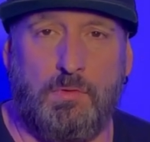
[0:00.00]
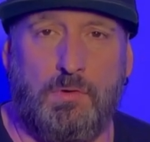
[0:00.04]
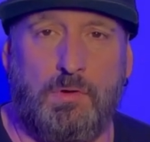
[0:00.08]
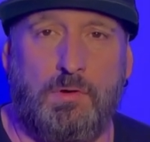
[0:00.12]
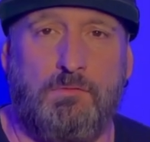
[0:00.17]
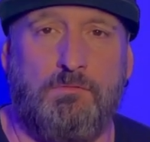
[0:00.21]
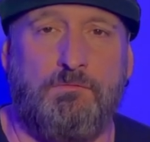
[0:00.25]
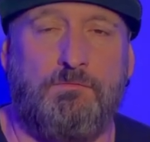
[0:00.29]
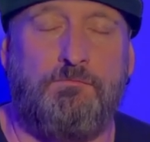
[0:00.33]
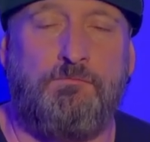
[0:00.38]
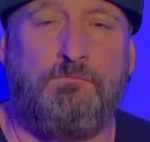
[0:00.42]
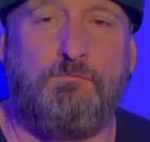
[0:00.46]

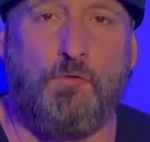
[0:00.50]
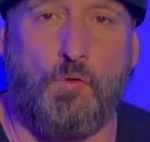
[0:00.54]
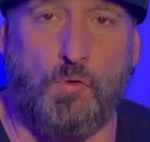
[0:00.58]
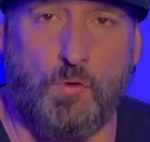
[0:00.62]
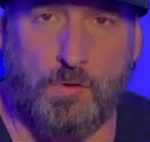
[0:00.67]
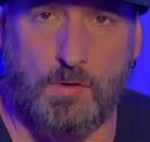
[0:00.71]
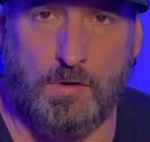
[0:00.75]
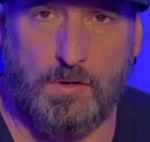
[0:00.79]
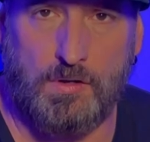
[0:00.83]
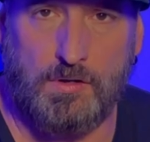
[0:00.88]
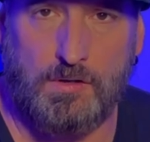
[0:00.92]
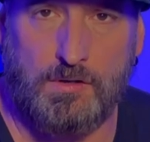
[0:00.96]

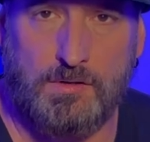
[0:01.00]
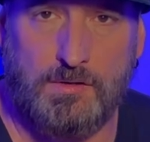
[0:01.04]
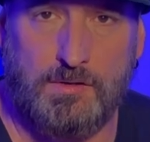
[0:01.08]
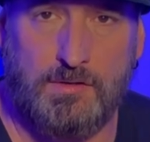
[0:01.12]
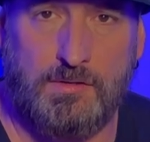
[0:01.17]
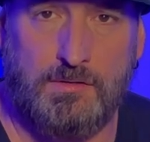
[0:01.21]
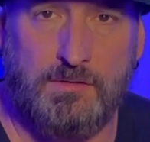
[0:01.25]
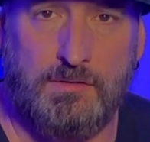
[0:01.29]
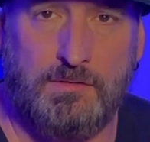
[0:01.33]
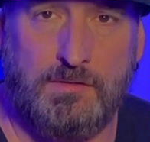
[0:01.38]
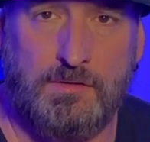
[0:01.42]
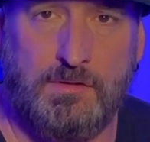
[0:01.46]
for
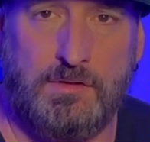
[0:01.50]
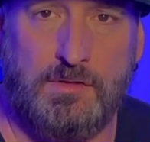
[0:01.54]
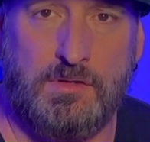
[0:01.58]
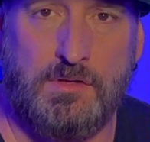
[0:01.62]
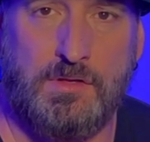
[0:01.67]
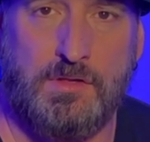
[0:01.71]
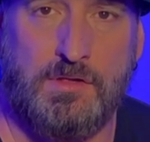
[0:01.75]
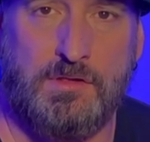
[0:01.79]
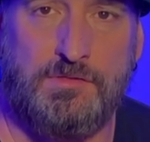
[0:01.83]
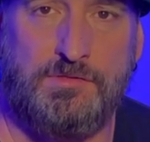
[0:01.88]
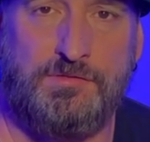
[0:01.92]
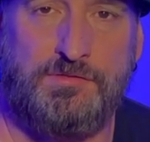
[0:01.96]

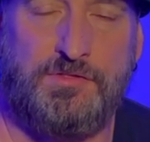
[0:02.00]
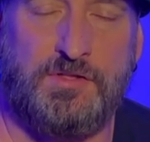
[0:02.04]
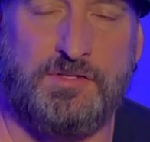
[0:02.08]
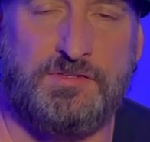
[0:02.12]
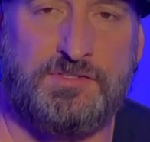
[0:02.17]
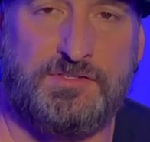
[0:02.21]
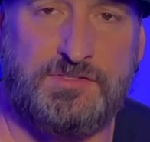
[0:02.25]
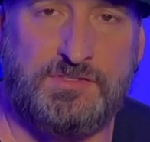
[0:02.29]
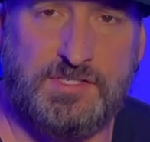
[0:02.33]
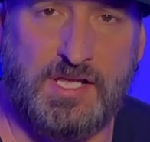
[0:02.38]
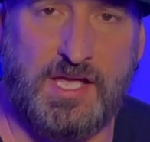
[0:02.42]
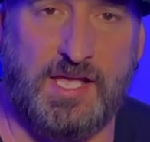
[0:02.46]
the
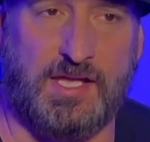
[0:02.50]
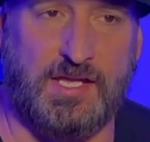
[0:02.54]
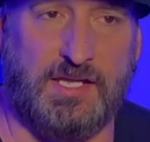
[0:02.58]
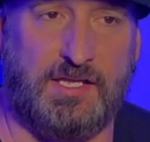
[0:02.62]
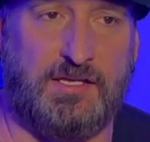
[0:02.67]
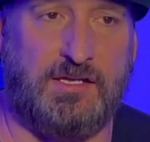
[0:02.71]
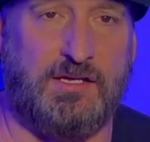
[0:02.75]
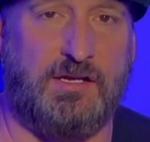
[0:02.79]
sake